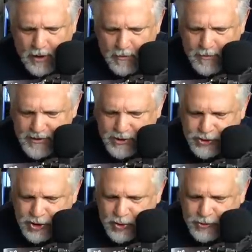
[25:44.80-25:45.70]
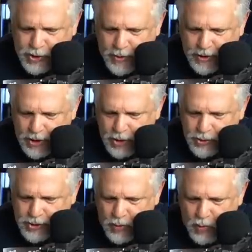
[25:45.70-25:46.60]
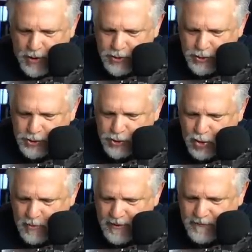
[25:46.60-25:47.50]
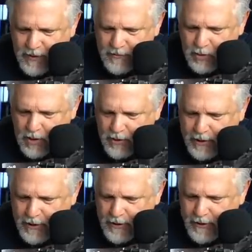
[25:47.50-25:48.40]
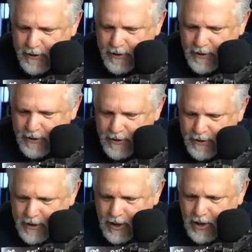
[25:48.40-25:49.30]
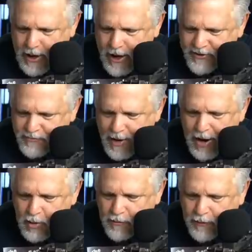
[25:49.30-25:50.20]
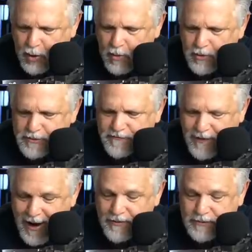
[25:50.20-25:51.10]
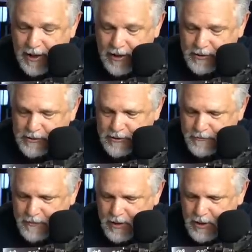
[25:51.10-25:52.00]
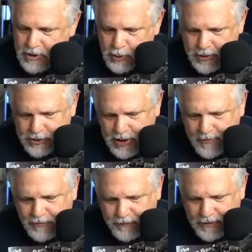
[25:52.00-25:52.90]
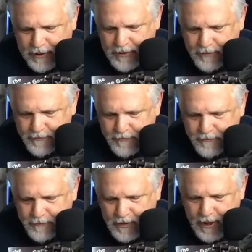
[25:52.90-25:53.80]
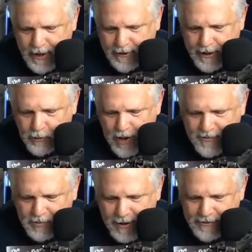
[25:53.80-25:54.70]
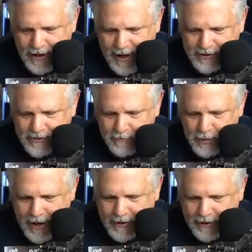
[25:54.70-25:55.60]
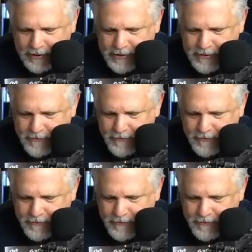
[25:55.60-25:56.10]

best decision was during the Houston winter storm in February, out of power for almost 5 days. So I stopped feeding, and I wrapped my tanks in blankets.